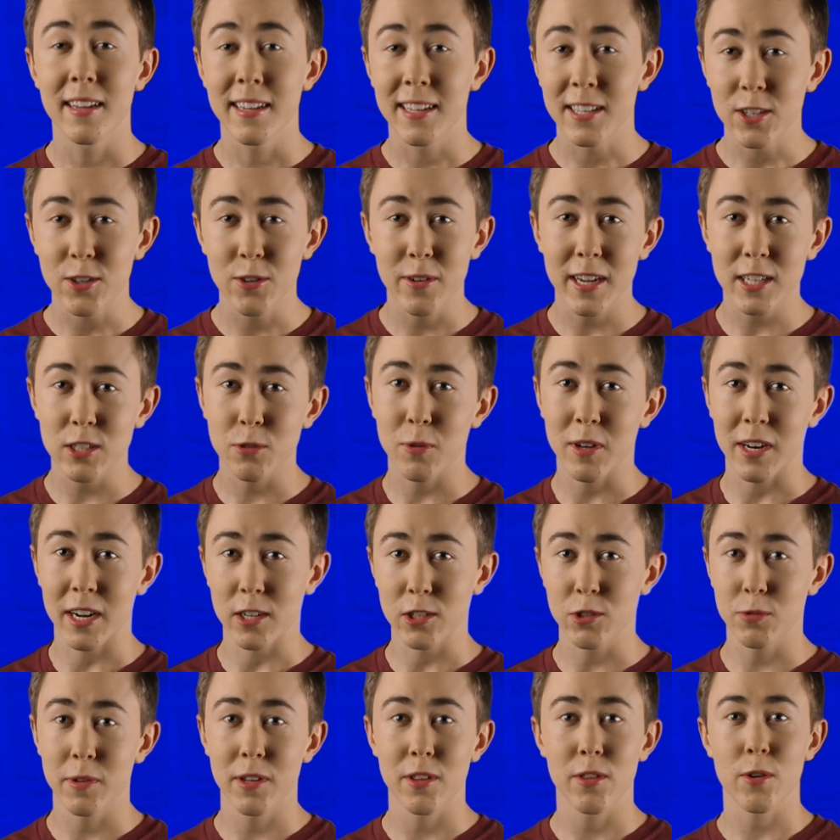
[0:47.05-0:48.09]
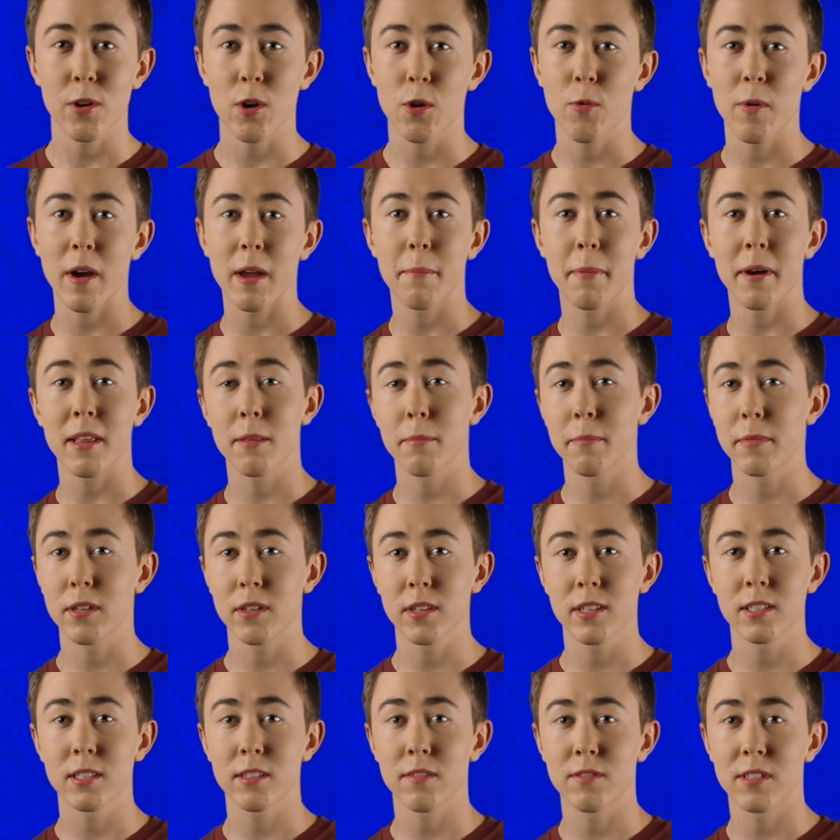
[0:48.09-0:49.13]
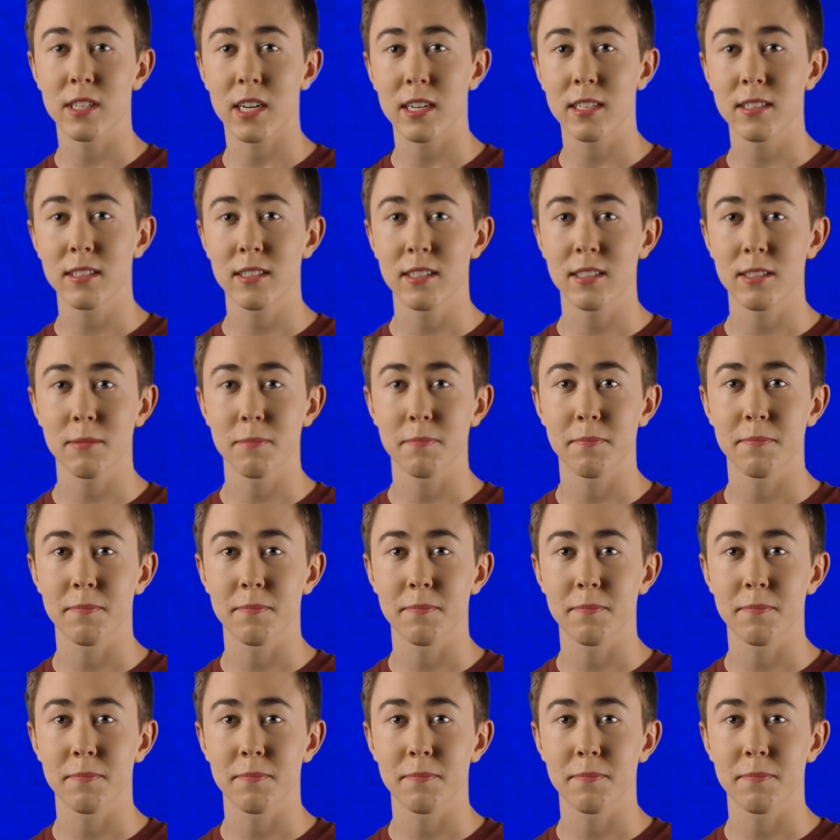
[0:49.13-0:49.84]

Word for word: Can you guess what else we throw away by the millions of tons?